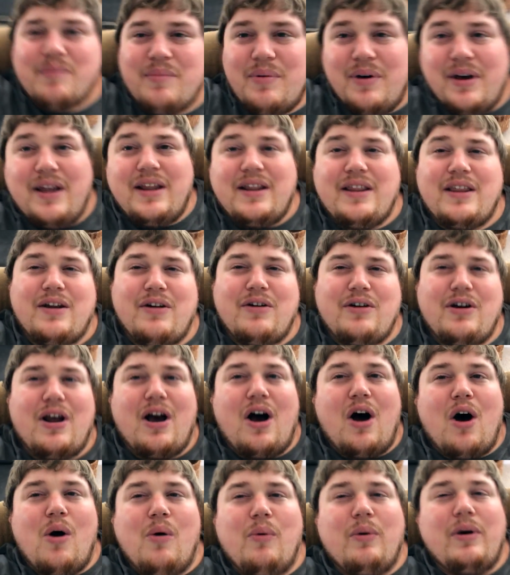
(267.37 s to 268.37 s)
but they're
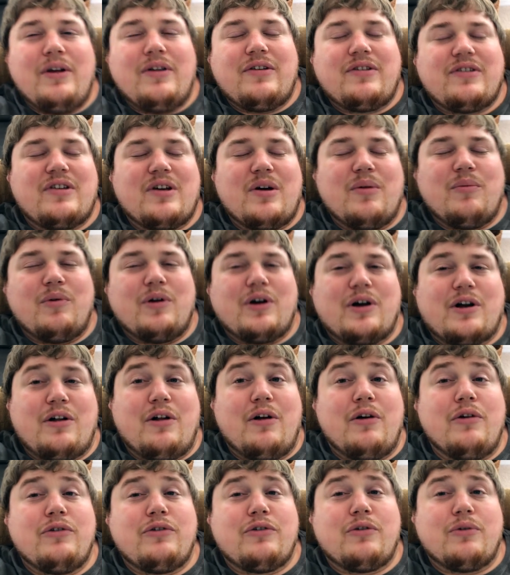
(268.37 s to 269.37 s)
always somewhere
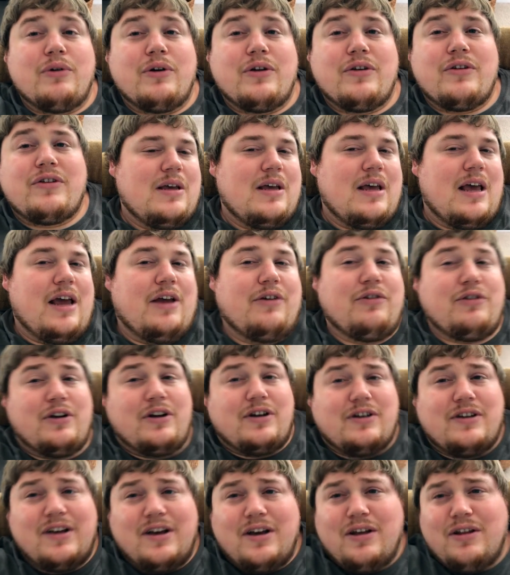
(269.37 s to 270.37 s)
close to us. As you
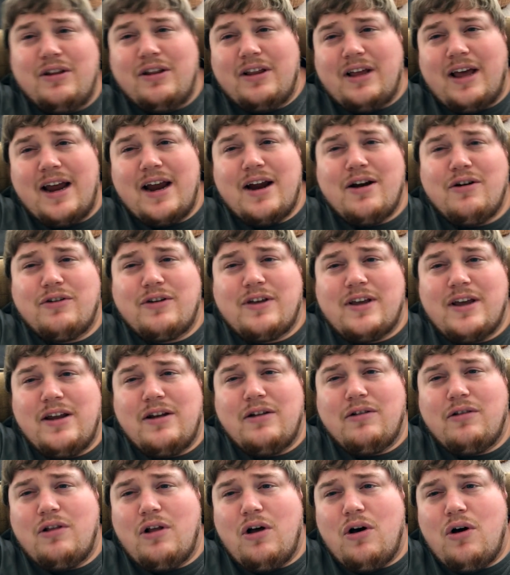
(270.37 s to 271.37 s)
can tell, the hair's
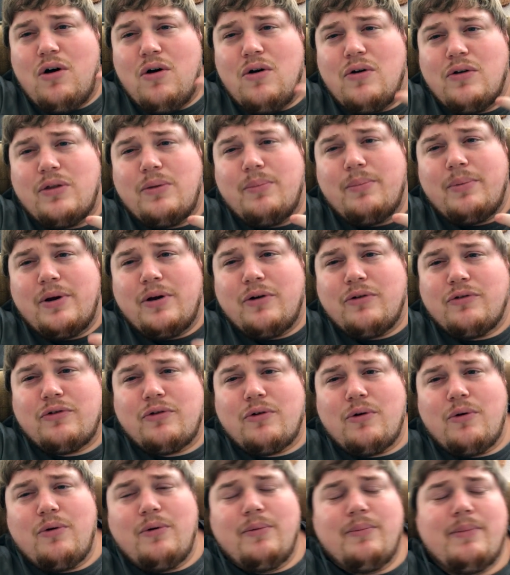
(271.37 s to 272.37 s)
getting long, the beard's
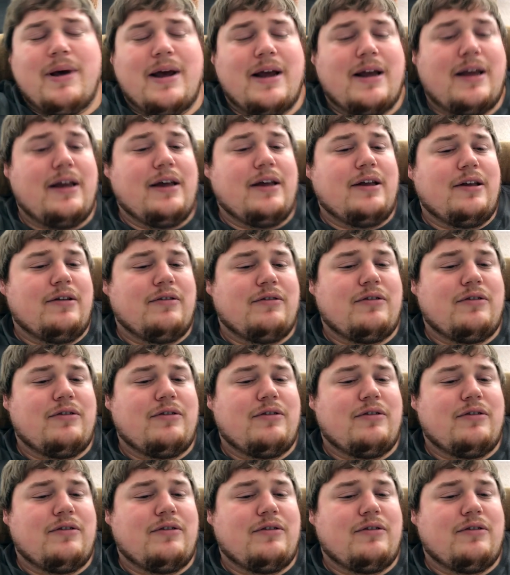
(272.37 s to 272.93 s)
growing back in.